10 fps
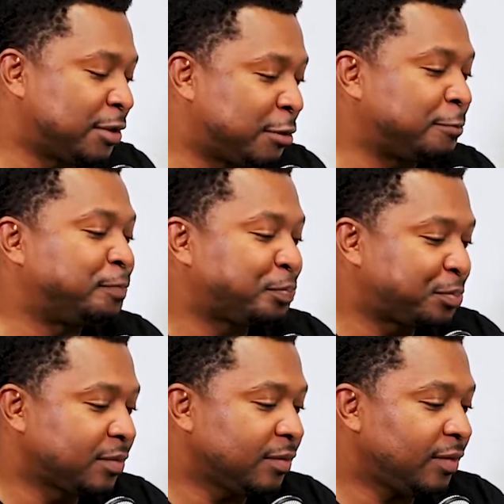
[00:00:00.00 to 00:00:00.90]
So
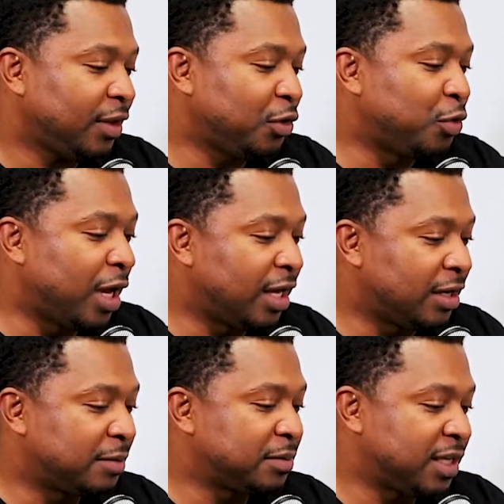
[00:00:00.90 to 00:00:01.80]
you had
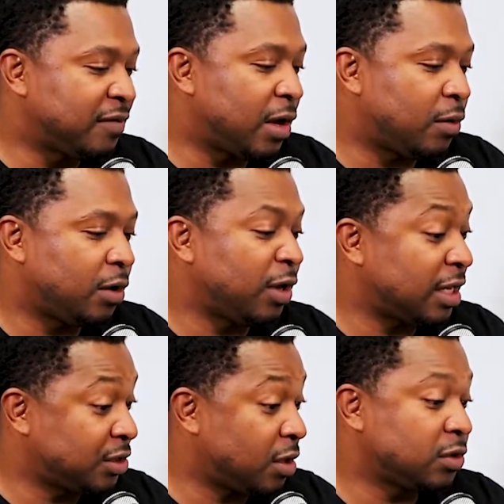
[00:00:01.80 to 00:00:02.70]
Steve Atwater, you
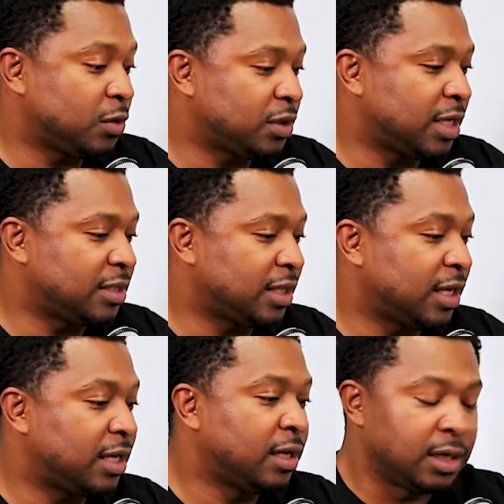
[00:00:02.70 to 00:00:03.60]
had Charles Wilson, I
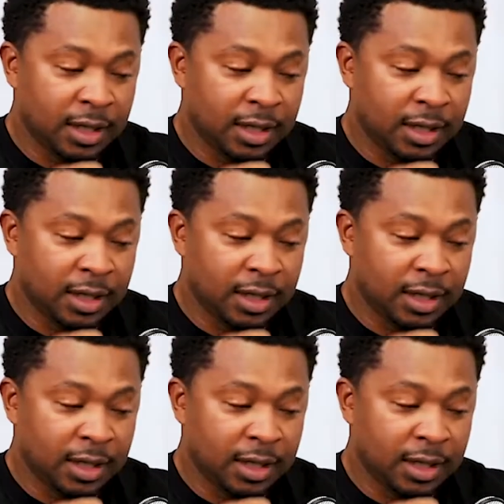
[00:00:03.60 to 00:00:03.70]
said.